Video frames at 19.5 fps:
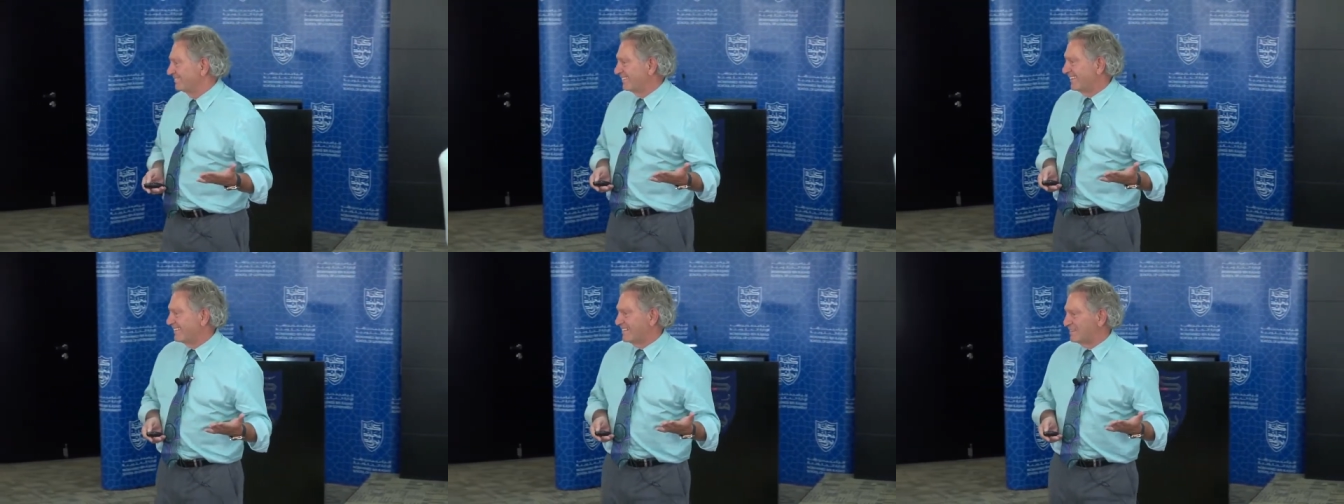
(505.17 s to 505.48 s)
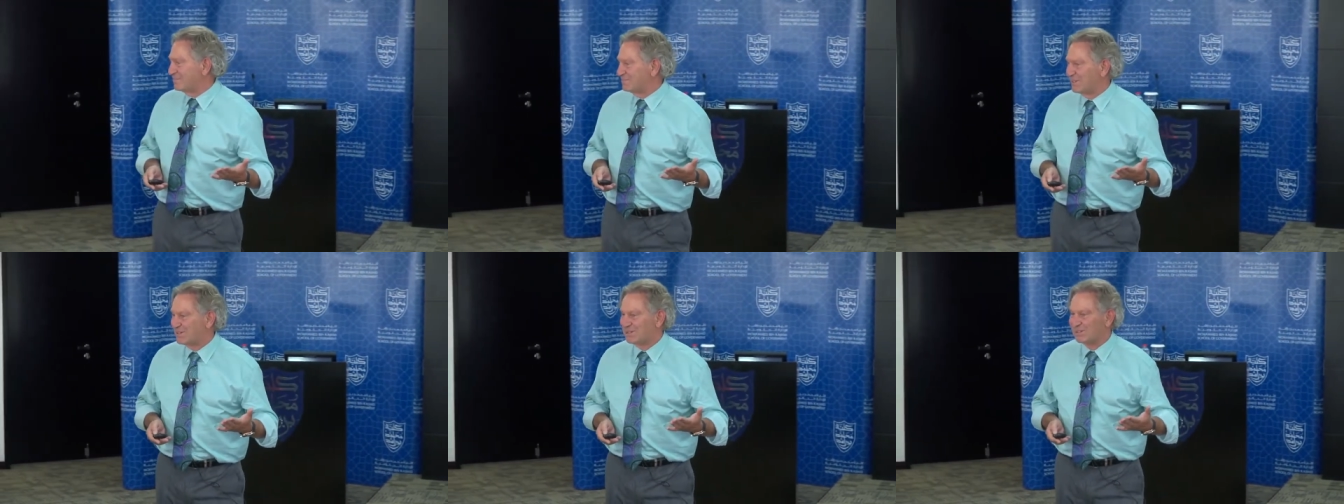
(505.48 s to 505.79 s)
And
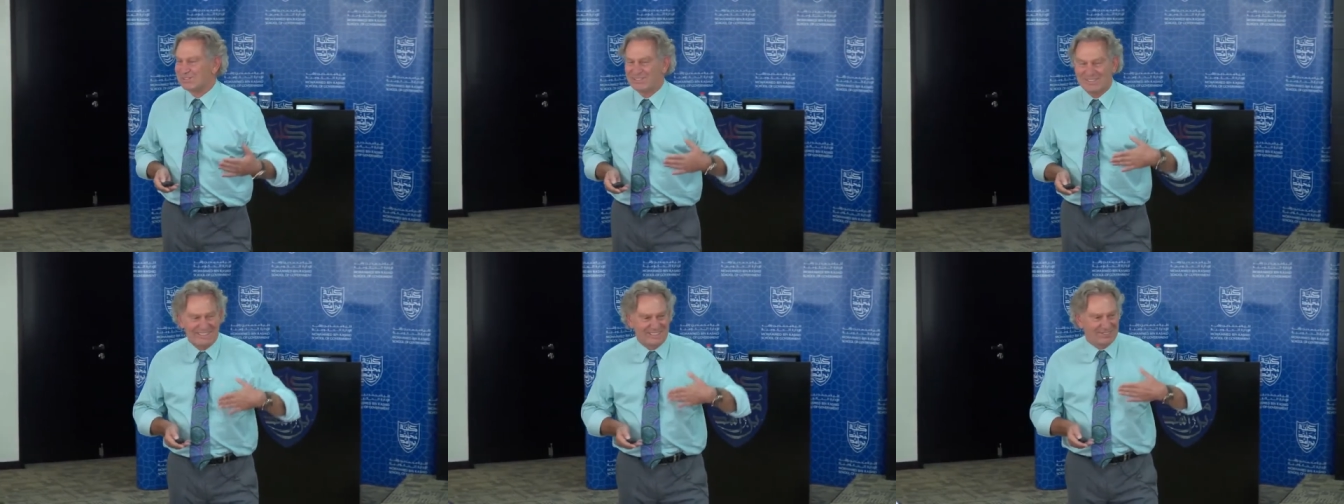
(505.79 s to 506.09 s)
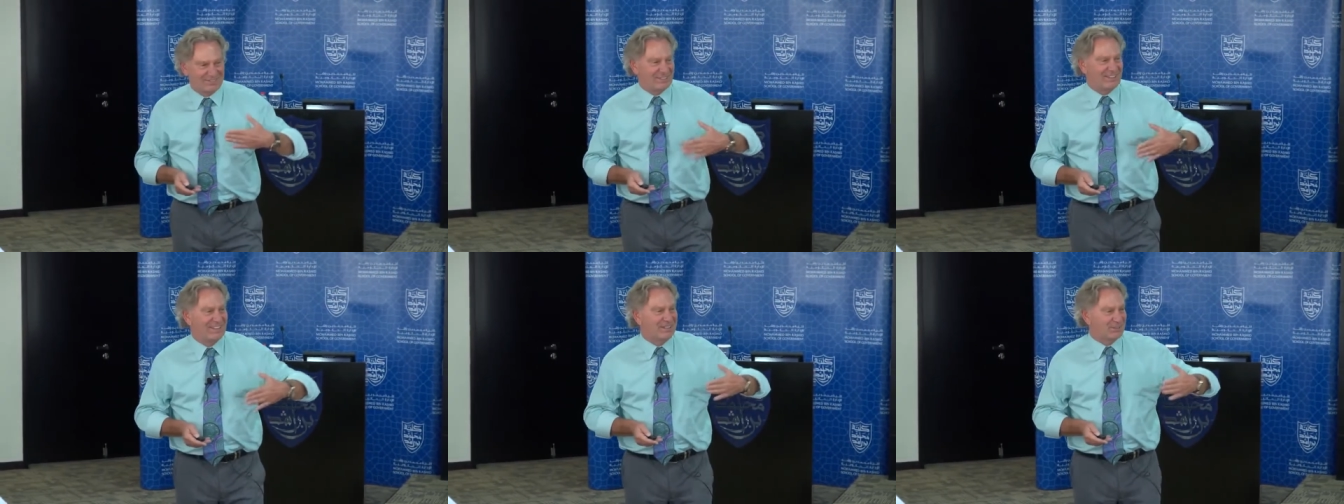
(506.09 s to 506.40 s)
that because
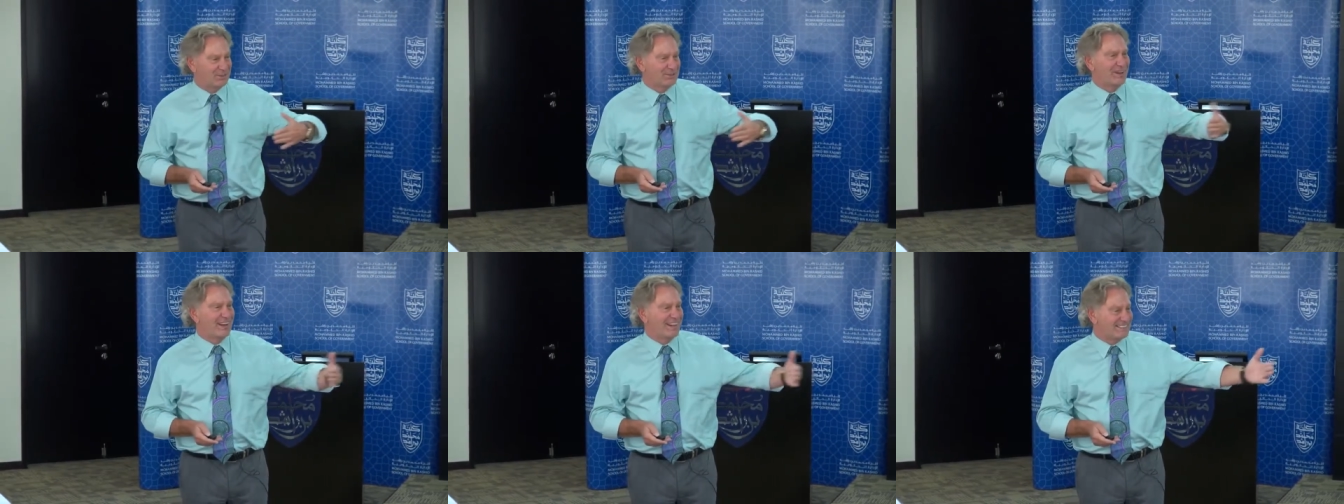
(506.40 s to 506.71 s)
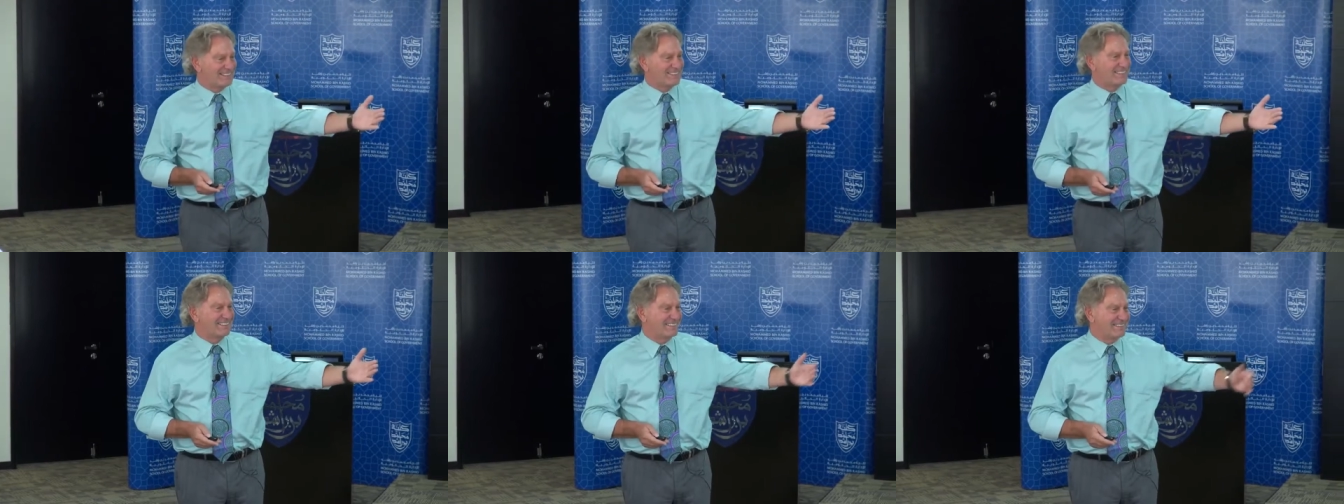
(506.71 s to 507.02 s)
even in your
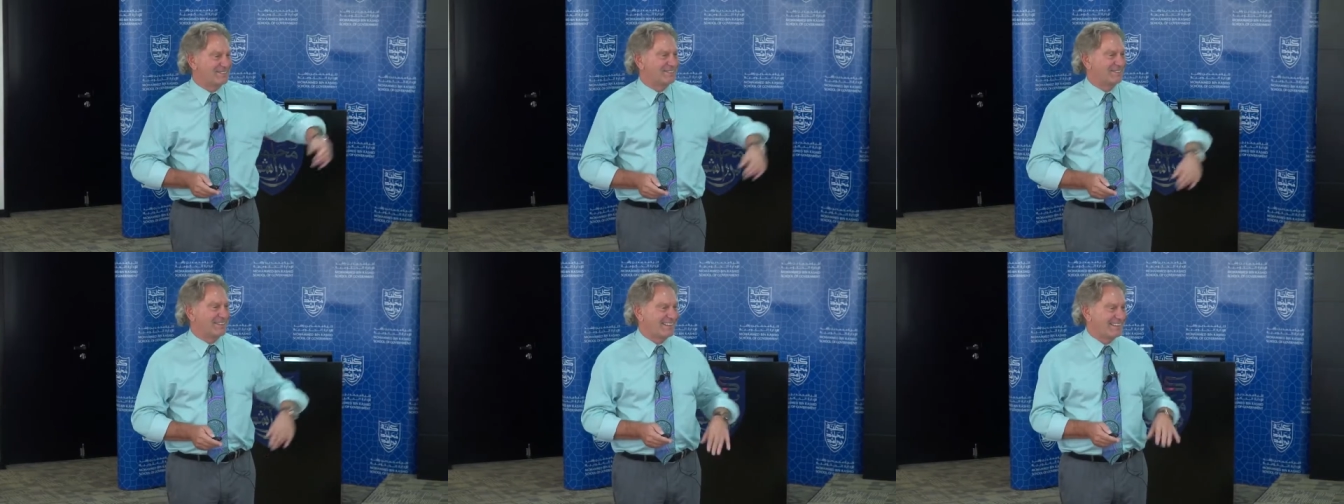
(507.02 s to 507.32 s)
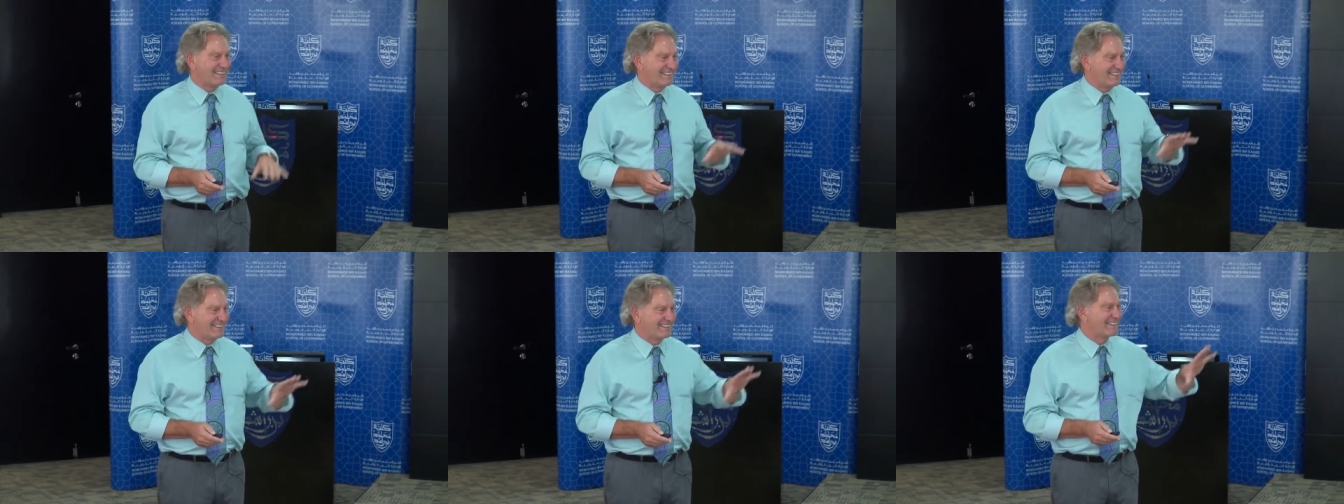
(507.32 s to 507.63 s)
accent, you
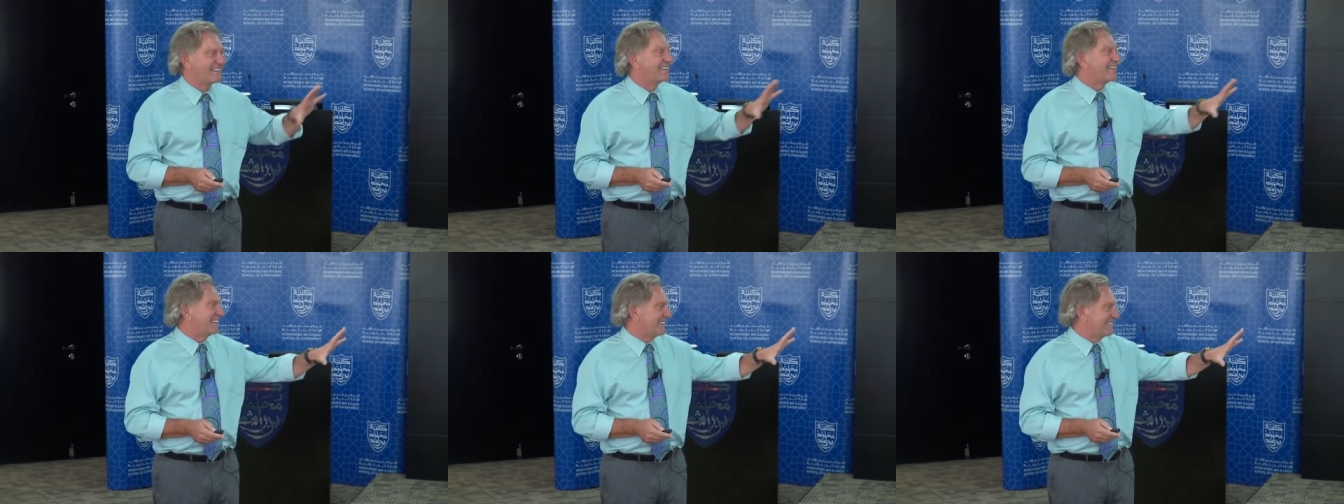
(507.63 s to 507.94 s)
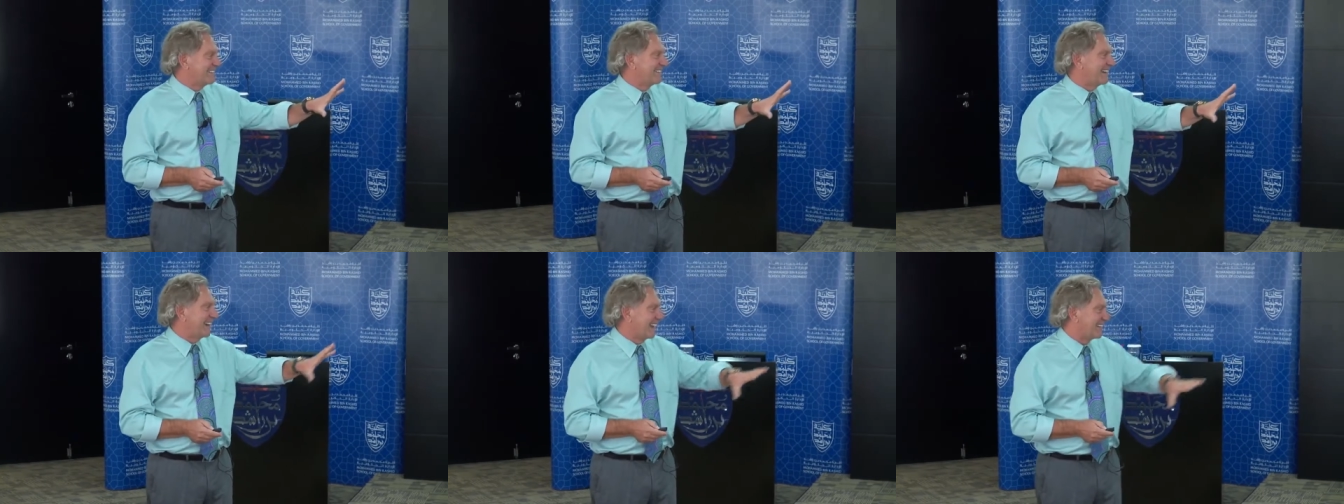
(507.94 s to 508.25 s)
can hear
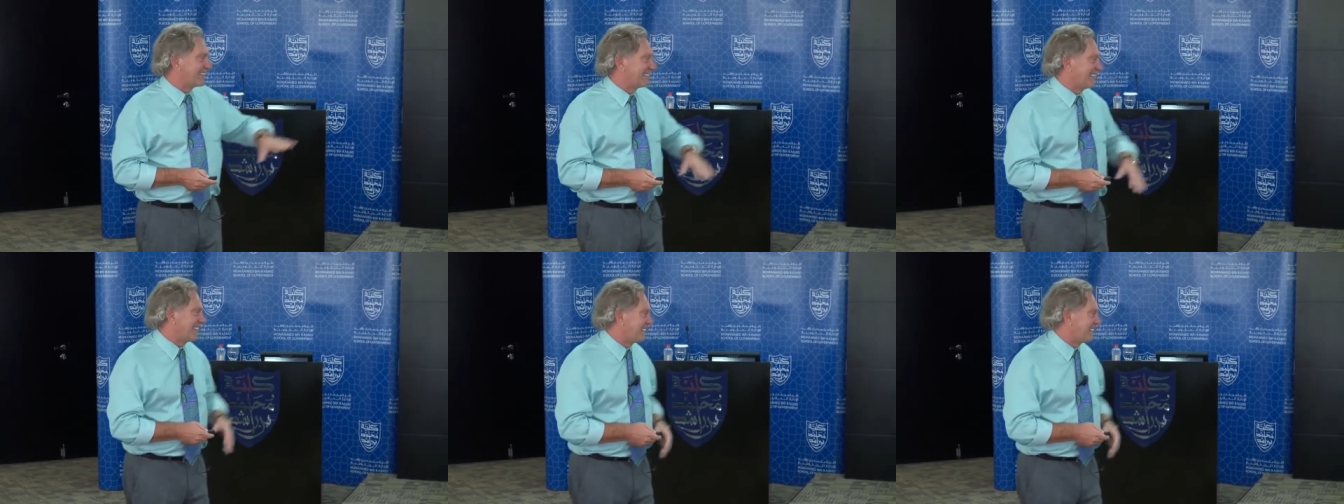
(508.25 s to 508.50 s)
the next